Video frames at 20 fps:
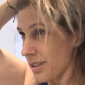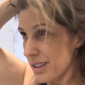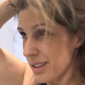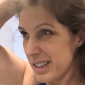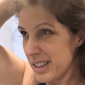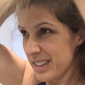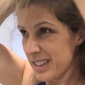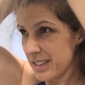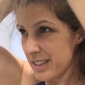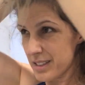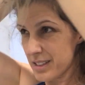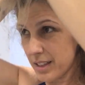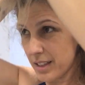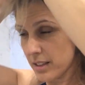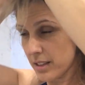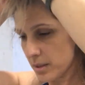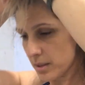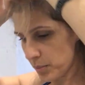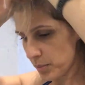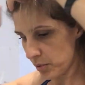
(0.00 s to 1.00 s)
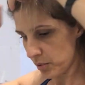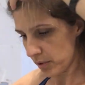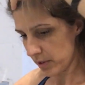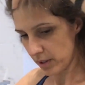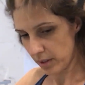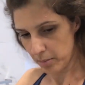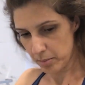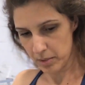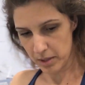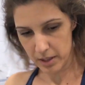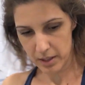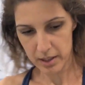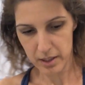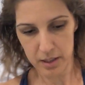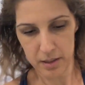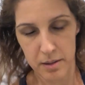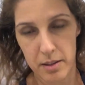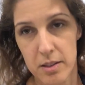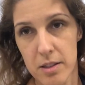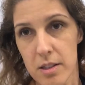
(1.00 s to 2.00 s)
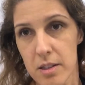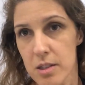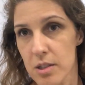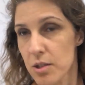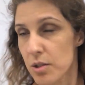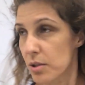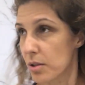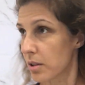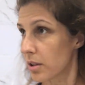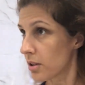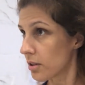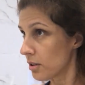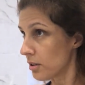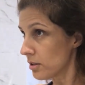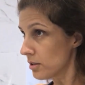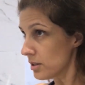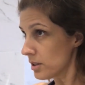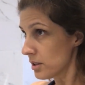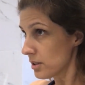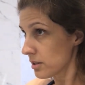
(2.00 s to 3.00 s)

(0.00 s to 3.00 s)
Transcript: And it's at this point that my hair, because it's too long,